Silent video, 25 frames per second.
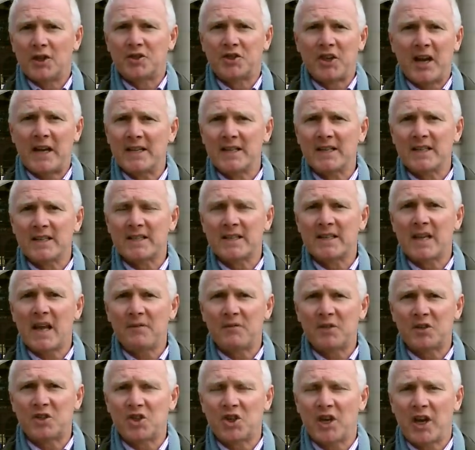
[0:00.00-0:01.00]
agendas
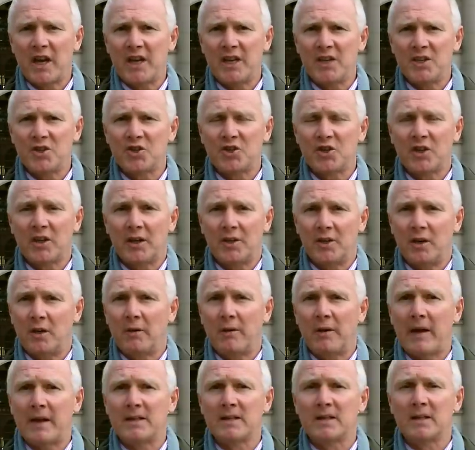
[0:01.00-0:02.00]
never change, and
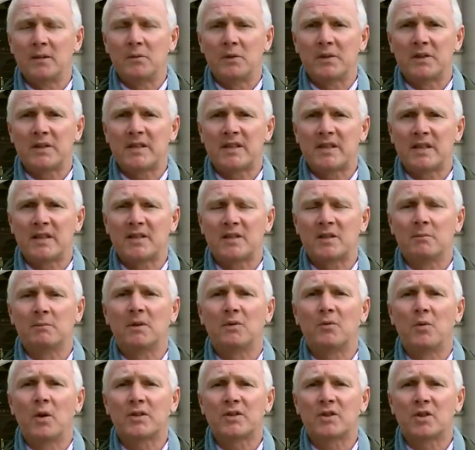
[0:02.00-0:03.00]
you end up with a
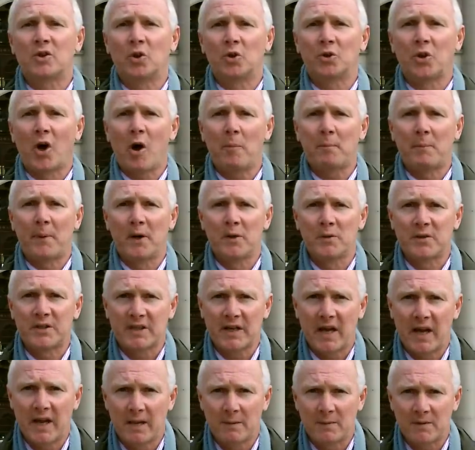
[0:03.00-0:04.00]
system of what's called oppo
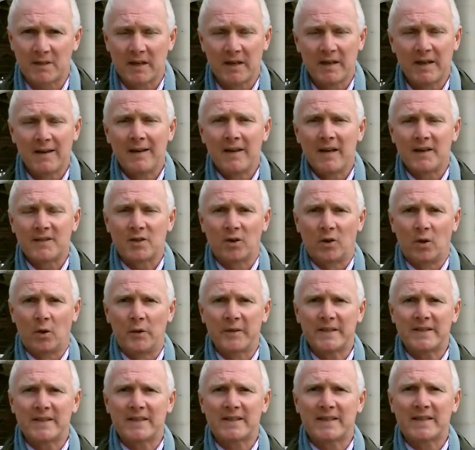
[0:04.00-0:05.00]
sayings. It's
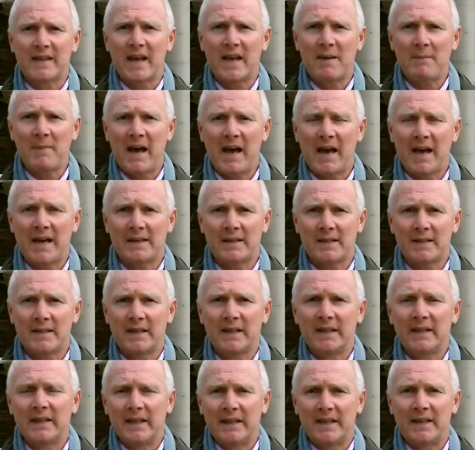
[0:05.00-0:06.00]
always the same hand
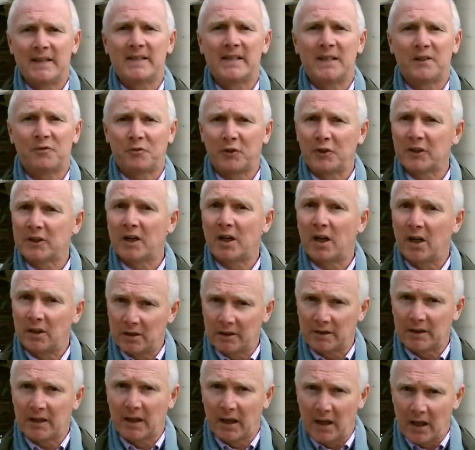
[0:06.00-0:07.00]
in a different
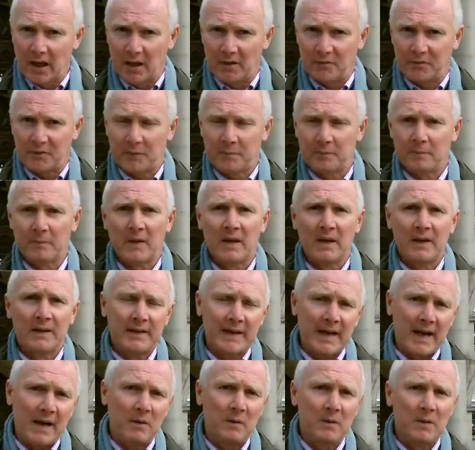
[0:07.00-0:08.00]
coloured glove.
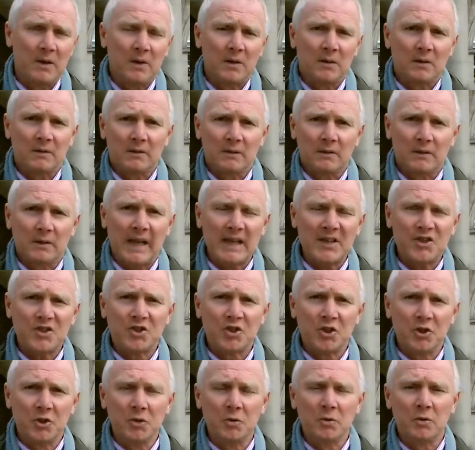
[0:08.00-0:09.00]
Now,
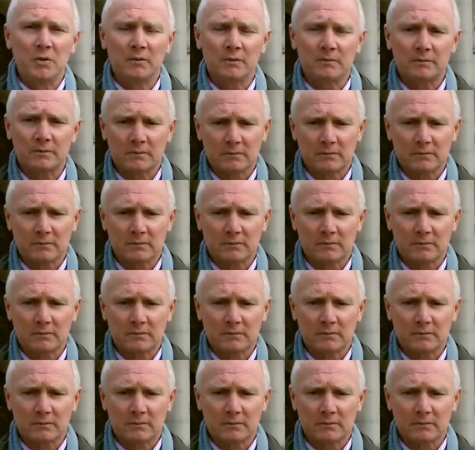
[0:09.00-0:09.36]
lest you